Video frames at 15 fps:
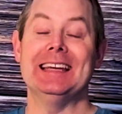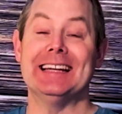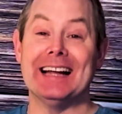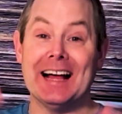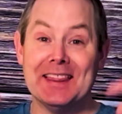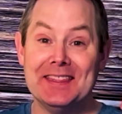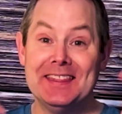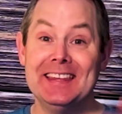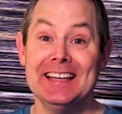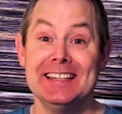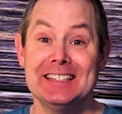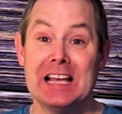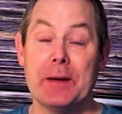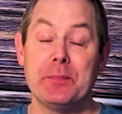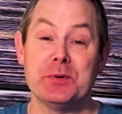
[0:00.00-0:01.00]
and on this
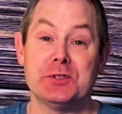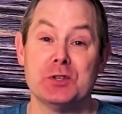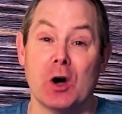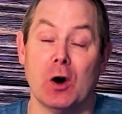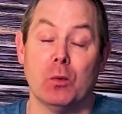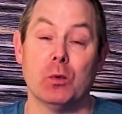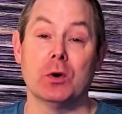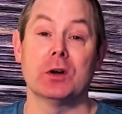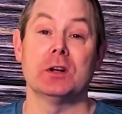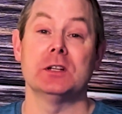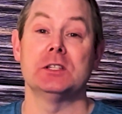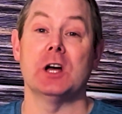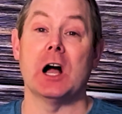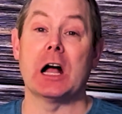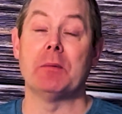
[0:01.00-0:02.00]
episode, we're going to
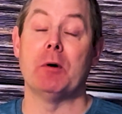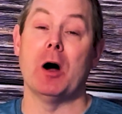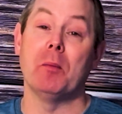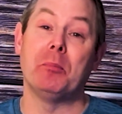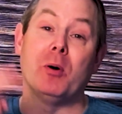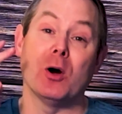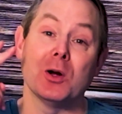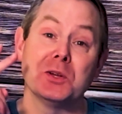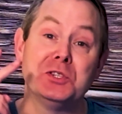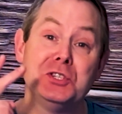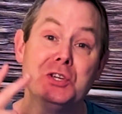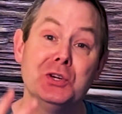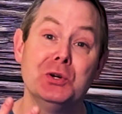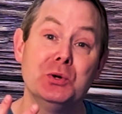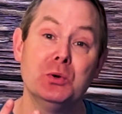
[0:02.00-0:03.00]
talk about part
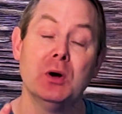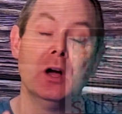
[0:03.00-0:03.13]
2